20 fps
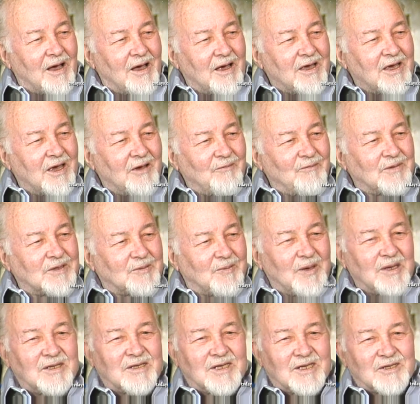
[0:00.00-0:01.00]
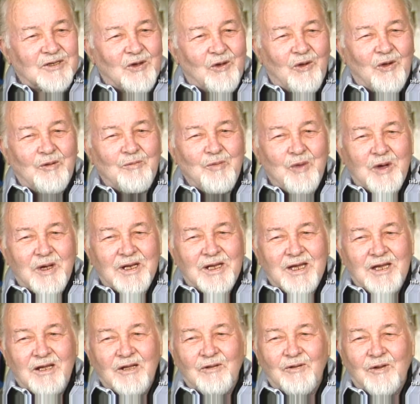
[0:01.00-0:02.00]
I have spent this whole
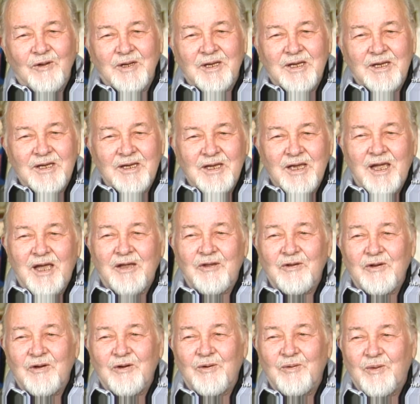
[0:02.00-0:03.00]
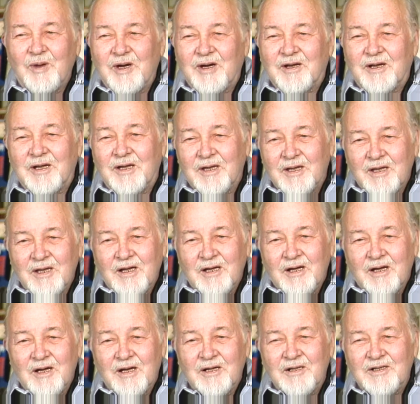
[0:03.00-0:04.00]
morning looking at your work
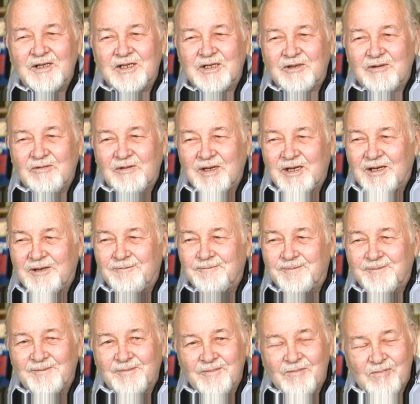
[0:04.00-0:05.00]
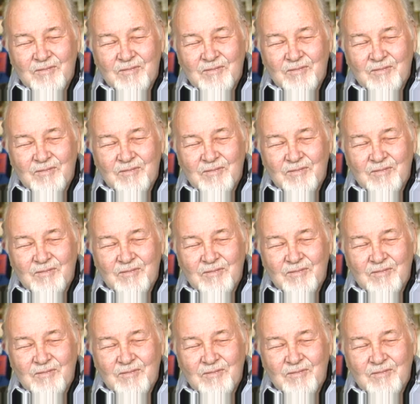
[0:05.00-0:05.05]
on the screen,